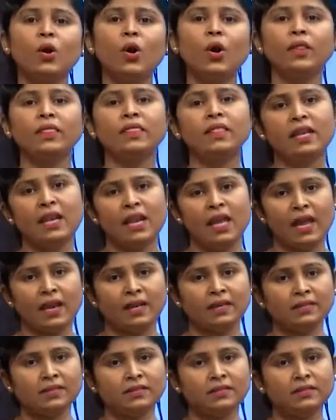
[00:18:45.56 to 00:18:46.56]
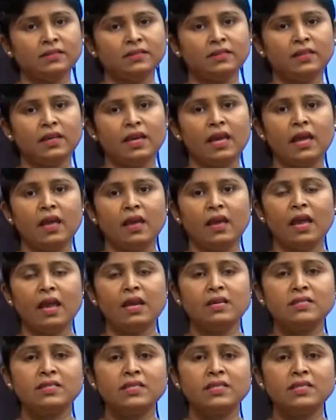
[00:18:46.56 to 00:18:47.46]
on the land and